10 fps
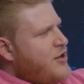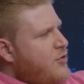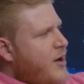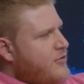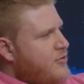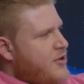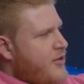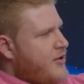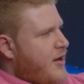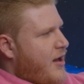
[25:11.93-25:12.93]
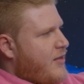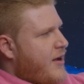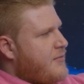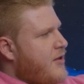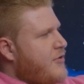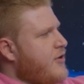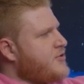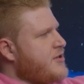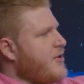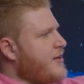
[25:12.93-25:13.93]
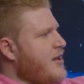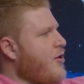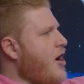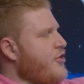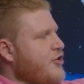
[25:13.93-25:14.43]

you went to the other day. Like those seem like they were other